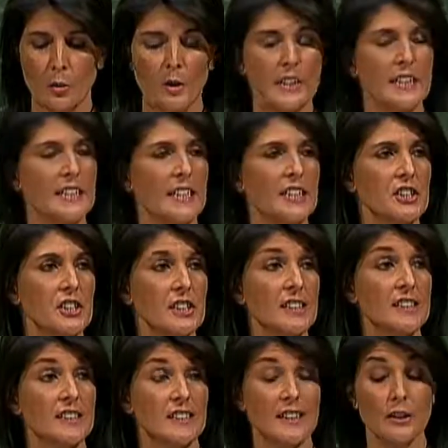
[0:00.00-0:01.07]
When a nation
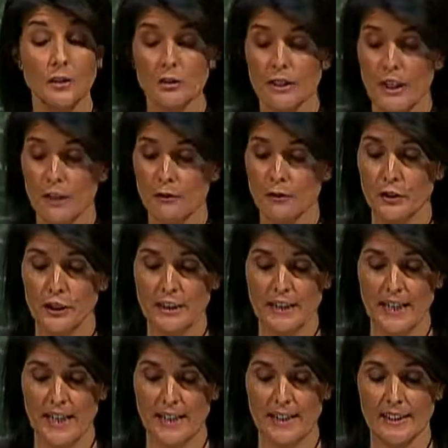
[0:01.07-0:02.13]
is singled out for
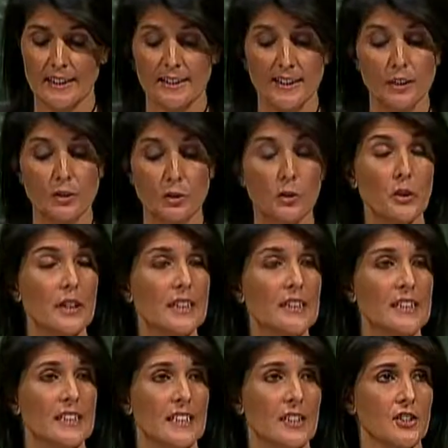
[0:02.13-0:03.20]
attack in this
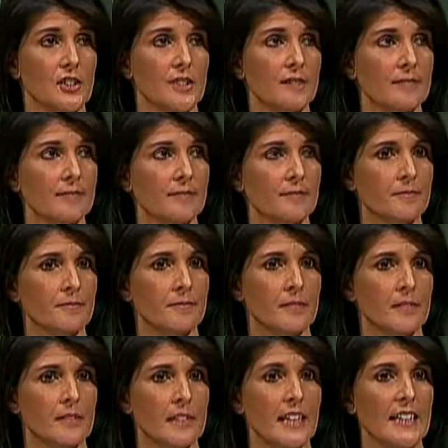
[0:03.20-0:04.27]
organization,
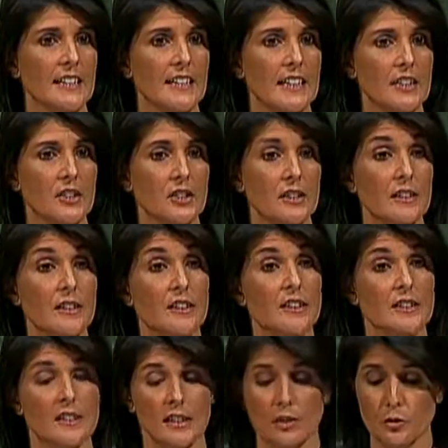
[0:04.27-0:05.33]
that nation
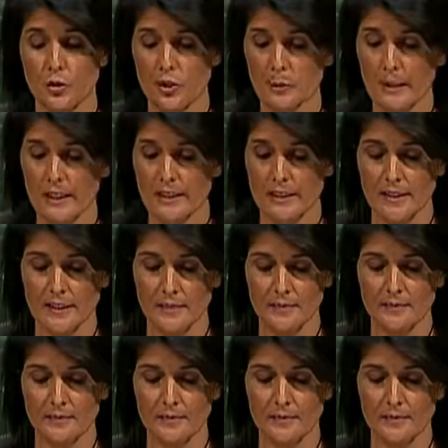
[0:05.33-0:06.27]
is disrespected.